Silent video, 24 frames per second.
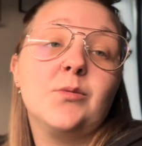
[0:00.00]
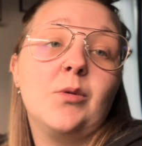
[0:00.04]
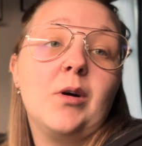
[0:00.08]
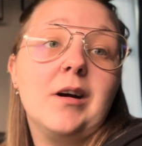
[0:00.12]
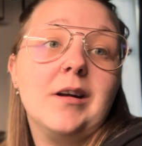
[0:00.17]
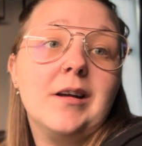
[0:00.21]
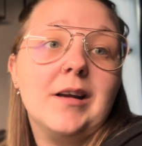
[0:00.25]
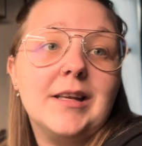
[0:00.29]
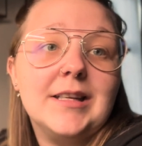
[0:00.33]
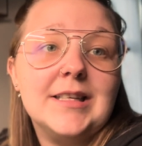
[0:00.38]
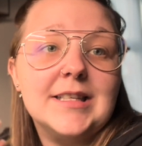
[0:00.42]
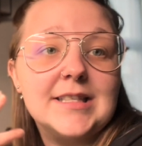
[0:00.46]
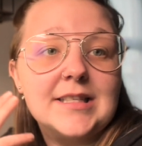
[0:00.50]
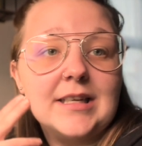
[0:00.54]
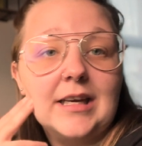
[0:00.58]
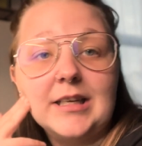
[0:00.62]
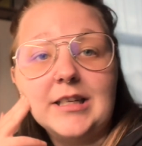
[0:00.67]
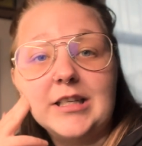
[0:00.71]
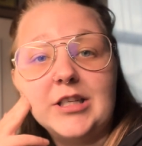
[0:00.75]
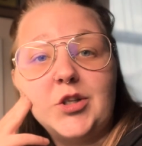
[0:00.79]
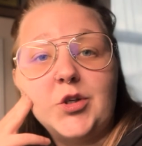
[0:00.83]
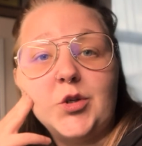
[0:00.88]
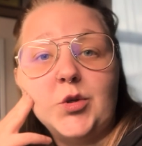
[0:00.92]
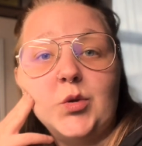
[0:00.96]
why I
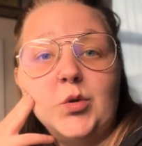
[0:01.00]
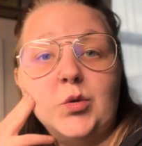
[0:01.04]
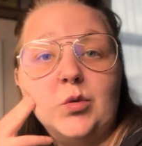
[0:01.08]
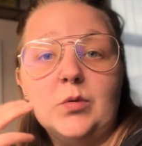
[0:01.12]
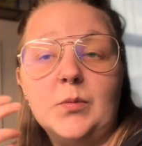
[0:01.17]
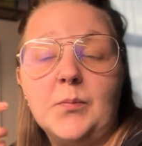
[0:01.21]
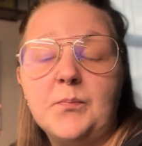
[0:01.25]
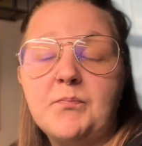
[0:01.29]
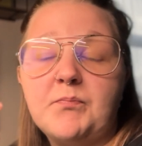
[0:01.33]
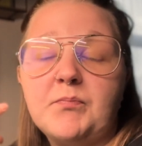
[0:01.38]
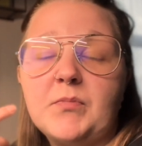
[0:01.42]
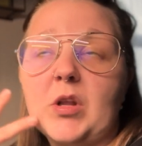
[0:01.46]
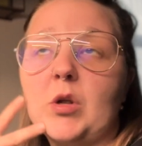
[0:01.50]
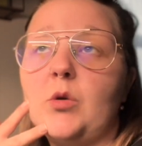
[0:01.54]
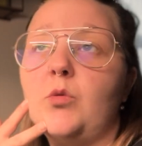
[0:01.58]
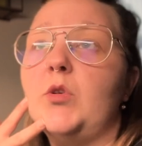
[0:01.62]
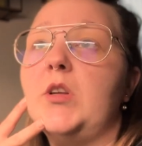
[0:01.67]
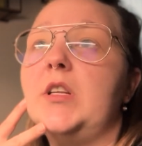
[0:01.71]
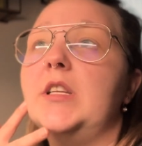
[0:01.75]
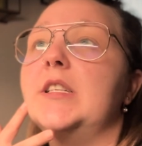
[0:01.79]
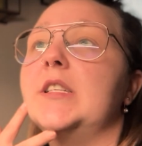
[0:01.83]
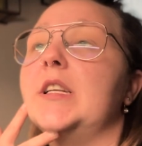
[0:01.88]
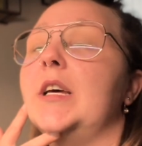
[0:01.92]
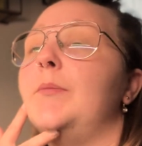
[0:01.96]
decided to
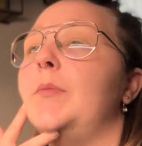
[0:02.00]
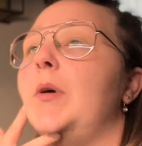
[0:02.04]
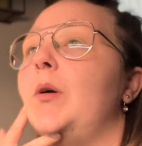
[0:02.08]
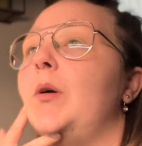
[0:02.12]
redesign my